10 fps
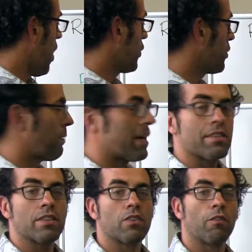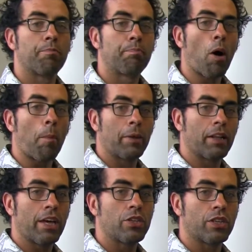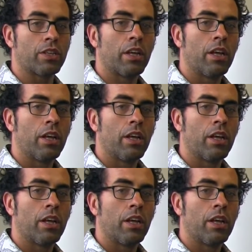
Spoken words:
on the basis of population.